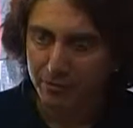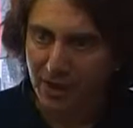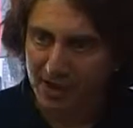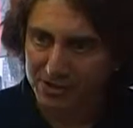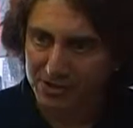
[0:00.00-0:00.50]

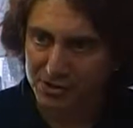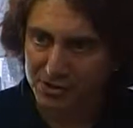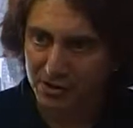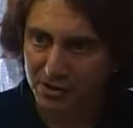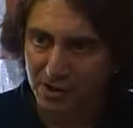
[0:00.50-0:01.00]

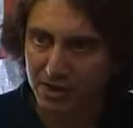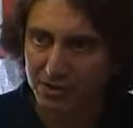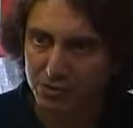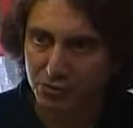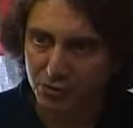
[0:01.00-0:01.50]
facts and
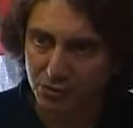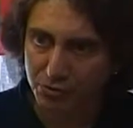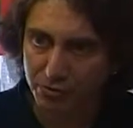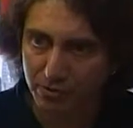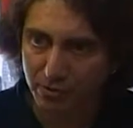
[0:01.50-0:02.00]
the
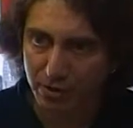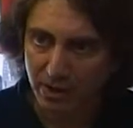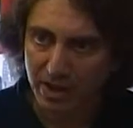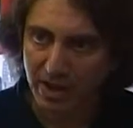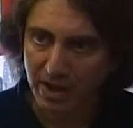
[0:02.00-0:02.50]
truth
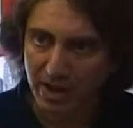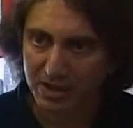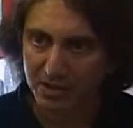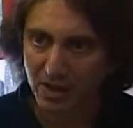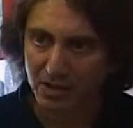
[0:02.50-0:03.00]
and
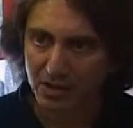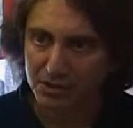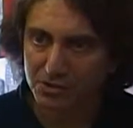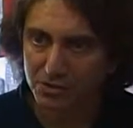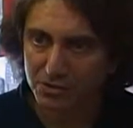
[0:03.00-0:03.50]

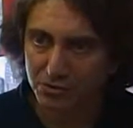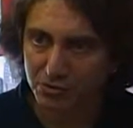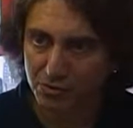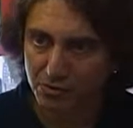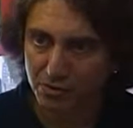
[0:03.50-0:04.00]
acknowledge the
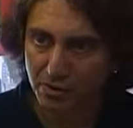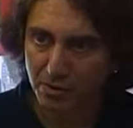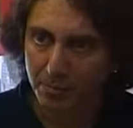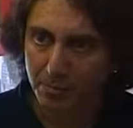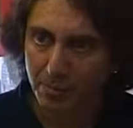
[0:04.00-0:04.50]
truth
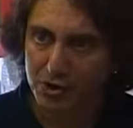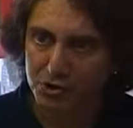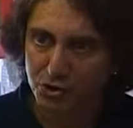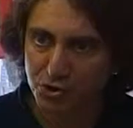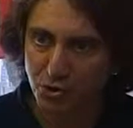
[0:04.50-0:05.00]
by
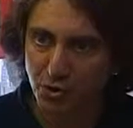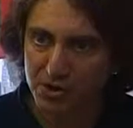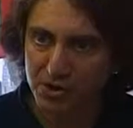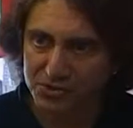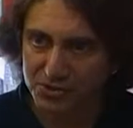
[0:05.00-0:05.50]

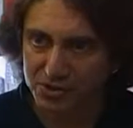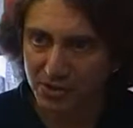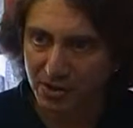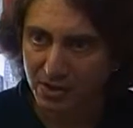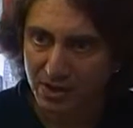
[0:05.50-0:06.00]
choice.
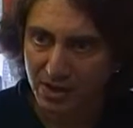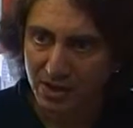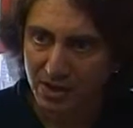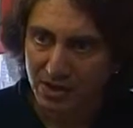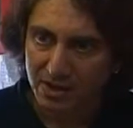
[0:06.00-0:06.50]

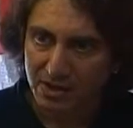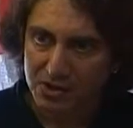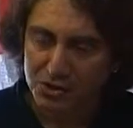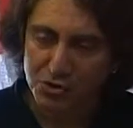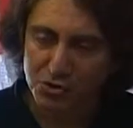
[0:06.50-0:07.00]

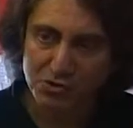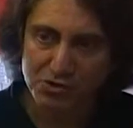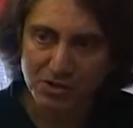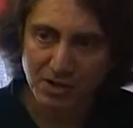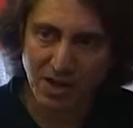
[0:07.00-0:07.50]
They
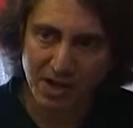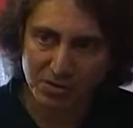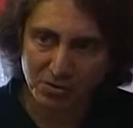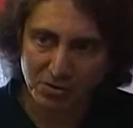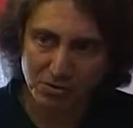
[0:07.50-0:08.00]
choose
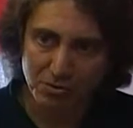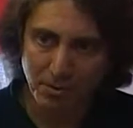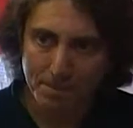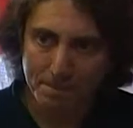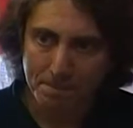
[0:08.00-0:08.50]
not to
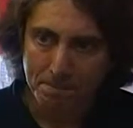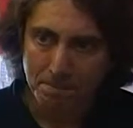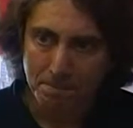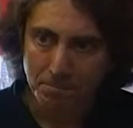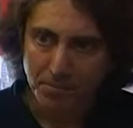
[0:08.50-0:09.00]

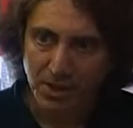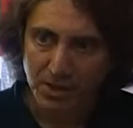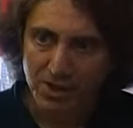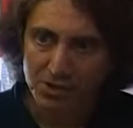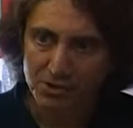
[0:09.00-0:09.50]

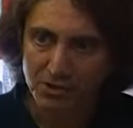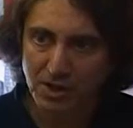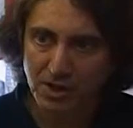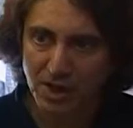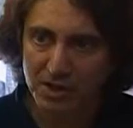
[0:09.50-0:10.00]
and they,
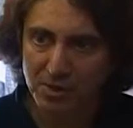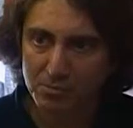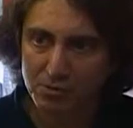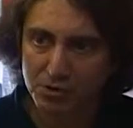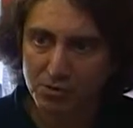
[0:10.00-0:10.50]
they end up
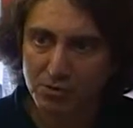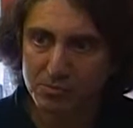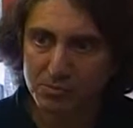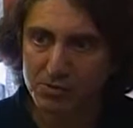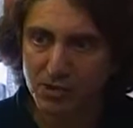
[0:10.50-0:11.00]
shooting
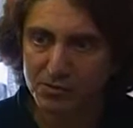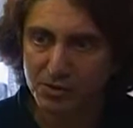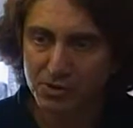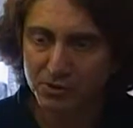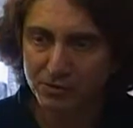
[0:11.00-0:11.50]
themselves
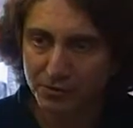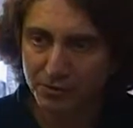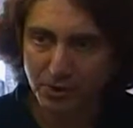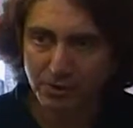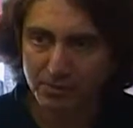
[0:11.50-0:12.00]
in the
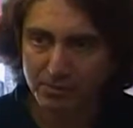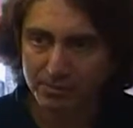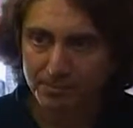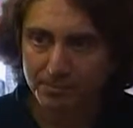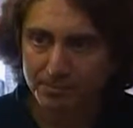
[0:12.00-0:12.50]
foot
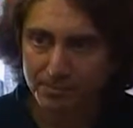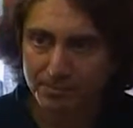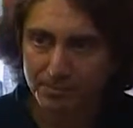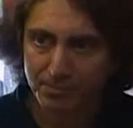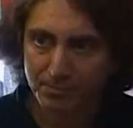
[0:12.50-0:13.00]

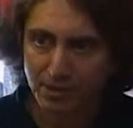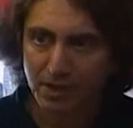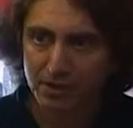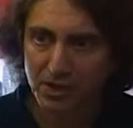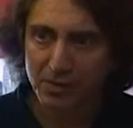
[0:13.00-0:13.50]

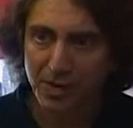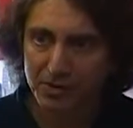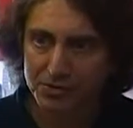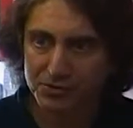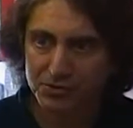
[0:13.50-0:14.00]
like
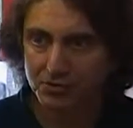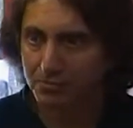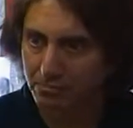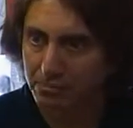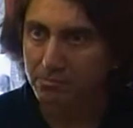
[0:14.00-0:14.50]
teabaggers.
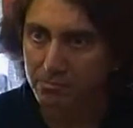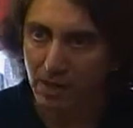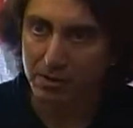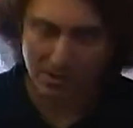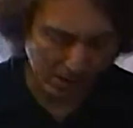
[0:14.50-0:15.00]

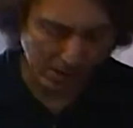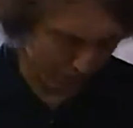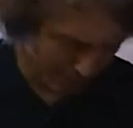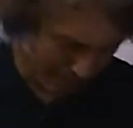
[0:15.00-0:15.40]
Yeah. That, that would